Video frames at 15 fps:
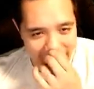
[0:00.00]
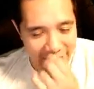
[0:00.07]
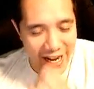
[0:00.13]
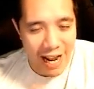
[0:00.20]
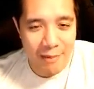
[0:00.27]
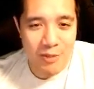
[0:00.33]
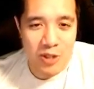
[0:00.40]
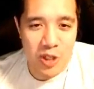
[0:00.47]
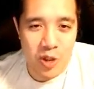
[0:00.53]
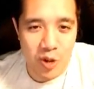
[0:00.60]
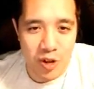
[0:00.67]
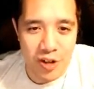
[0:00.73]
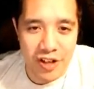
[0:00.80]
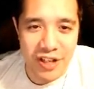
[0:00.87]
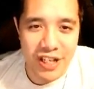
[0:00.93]
I'm
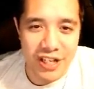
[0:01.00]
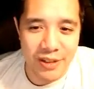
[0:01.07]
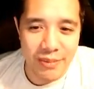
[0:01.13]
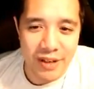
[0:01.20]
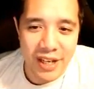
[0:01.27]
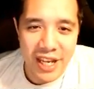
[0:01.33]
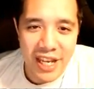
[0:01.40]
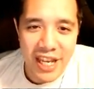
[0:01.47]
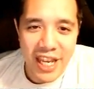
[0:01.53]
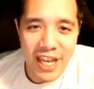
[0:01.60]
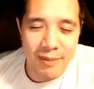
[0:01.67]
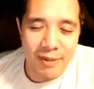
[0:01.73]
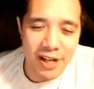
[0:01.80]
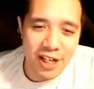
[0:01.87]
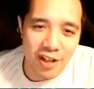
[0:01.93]
sure him and his